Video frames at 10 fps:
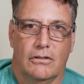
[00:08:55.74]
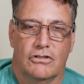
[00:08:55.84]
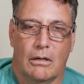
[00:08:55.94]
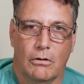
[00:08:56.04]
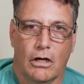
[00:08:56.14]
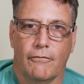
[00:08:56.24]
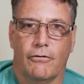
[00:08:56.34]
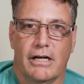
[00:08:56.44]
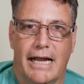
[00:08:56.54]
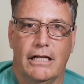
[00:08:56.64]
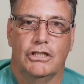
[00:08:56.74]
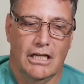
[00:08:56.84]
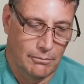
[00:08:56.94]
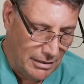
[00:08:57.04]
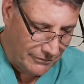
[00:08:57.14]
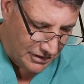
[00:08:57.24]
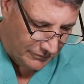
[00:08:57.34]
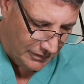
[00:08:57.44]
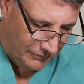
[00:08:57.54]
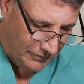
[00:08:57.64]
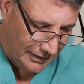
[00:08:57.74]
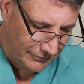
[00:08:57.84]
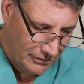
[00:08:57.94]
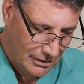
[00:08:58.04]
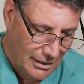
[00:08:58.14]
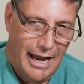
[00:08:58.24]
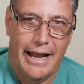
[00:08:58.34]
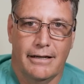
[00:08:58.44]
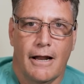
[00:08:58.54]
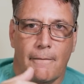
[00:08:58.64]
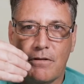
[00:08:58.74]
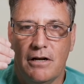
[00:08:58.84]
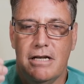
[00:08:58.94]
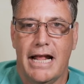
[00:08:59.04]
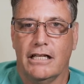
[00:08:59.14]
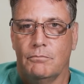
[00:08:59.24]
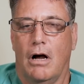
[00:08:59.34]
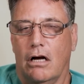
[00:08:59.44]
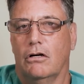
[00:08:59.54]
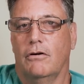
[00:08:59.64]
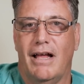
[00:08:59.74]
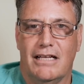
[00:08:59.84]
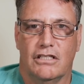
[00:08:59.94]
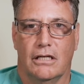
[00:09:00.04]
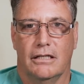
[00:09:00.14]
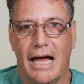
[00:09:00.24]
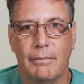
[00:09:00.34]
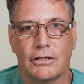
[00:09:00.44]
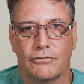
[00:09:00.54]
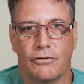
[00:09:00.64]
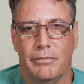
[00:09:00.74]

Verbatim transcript: So I'm looking for an HDL above 75. And the next macrovascular damage for